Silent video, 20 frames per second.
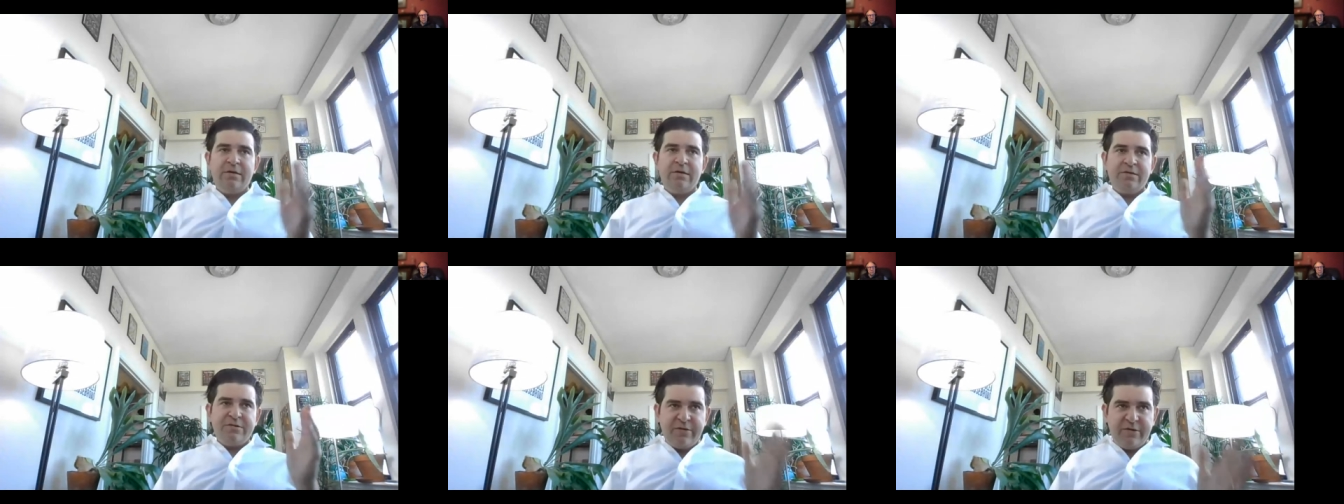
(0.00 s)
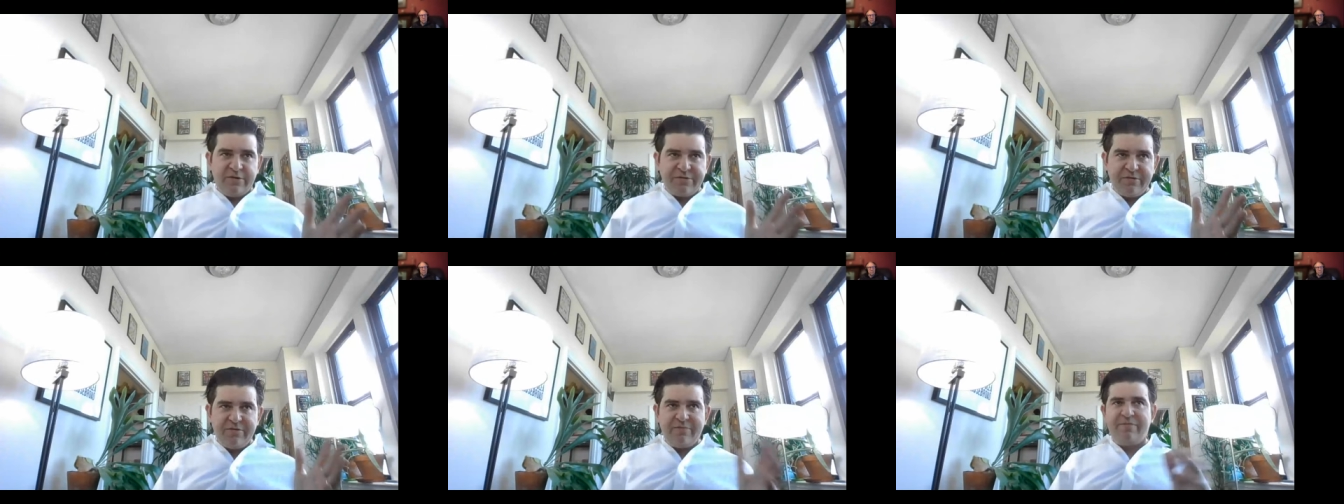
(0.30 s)
So
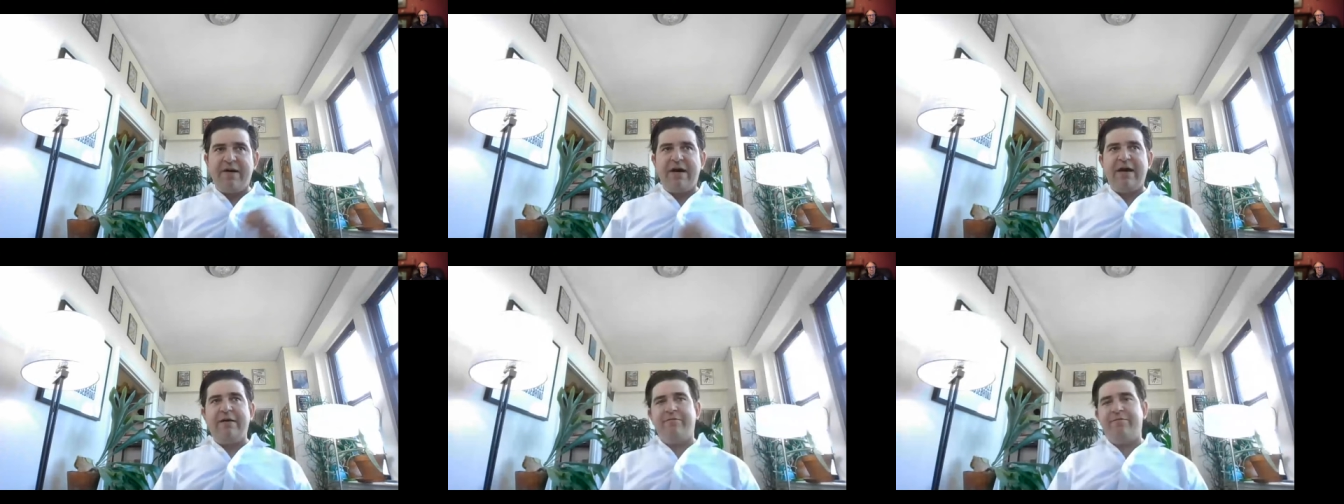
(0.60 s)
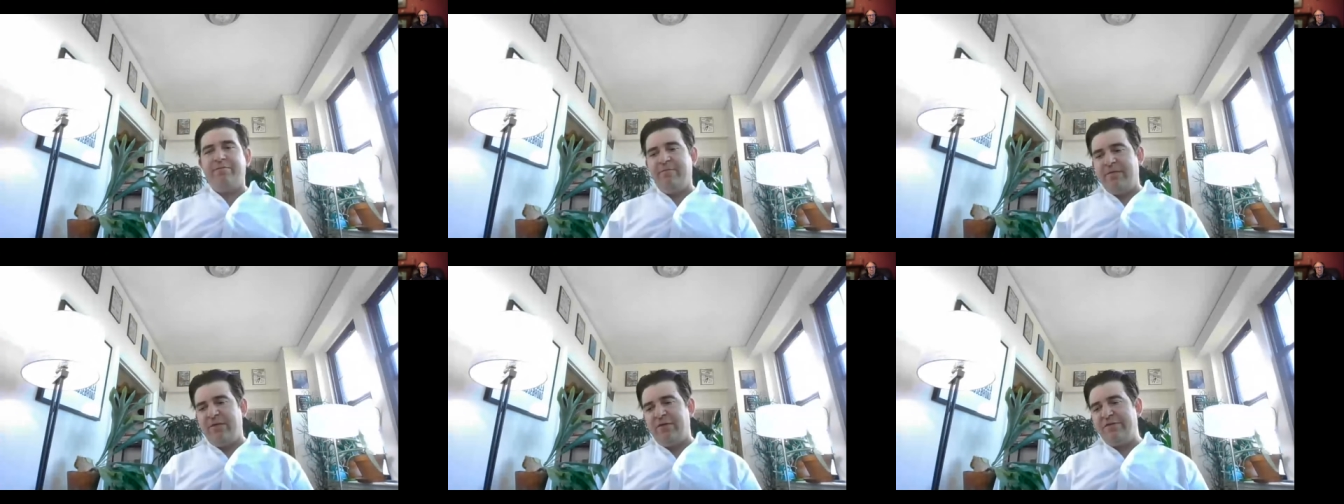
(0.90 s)
those are the
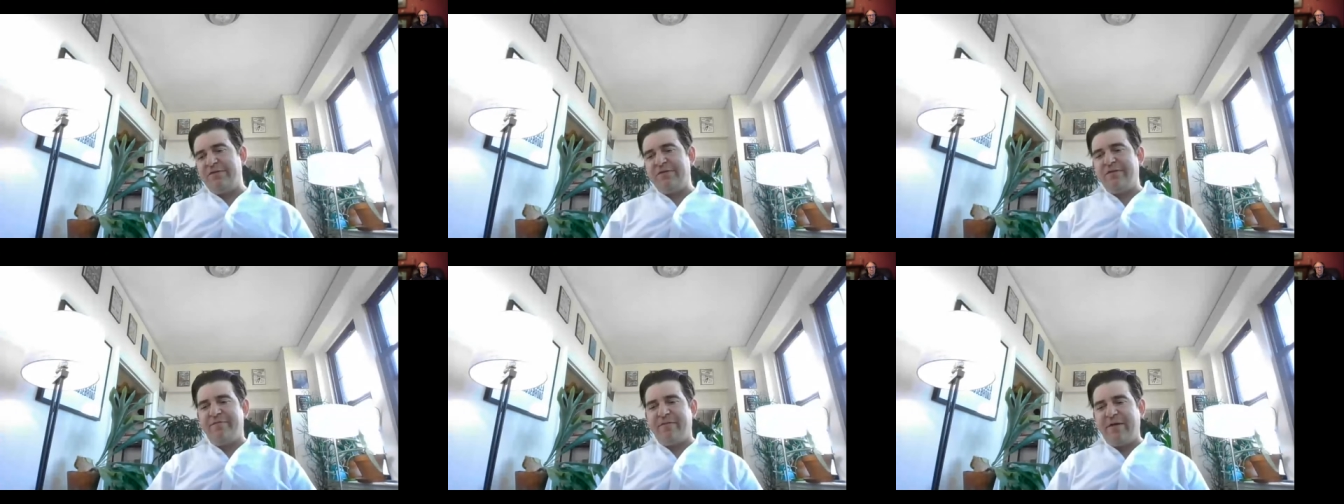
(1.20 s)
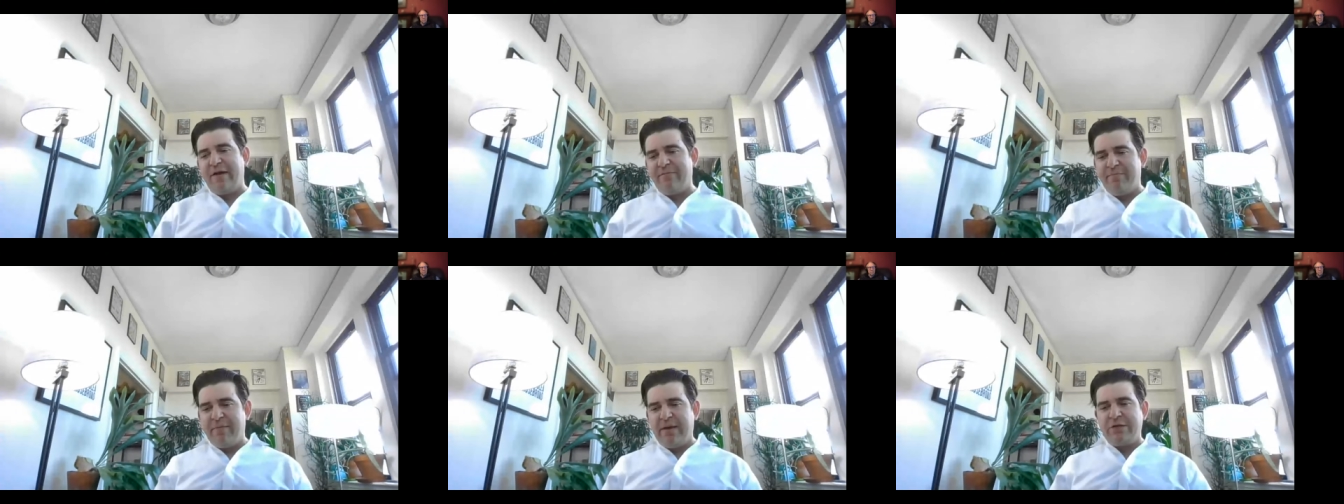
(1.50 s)
five. Those are the
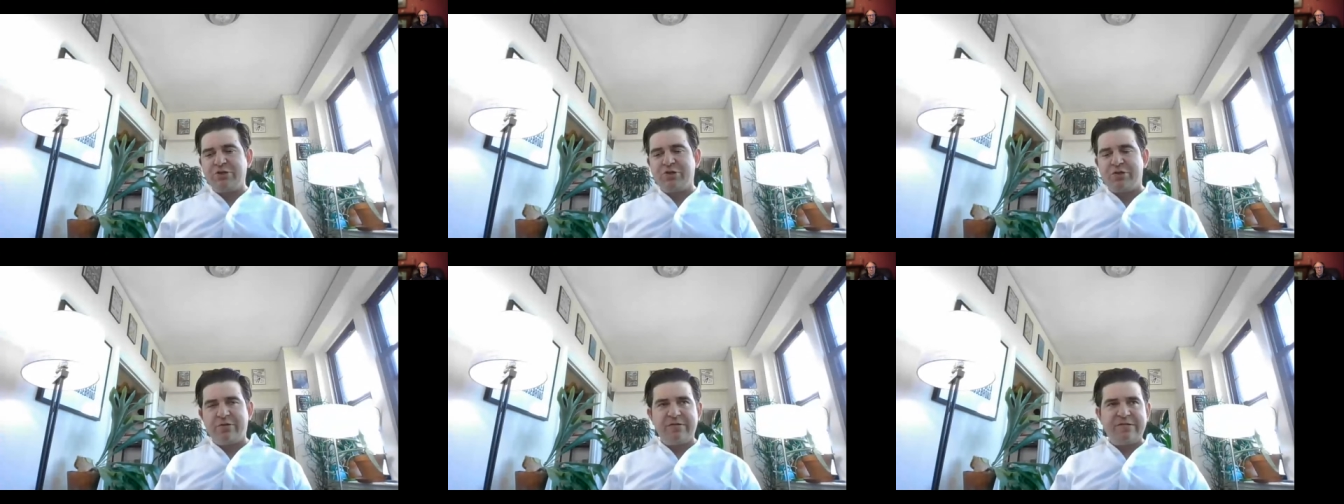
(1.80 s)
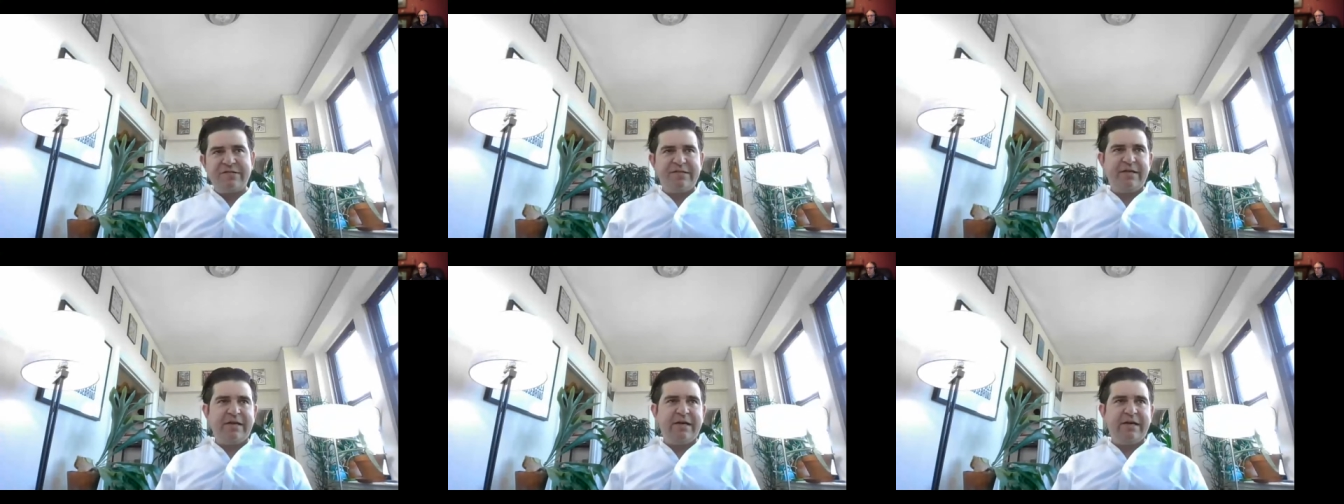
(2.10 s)
five measures,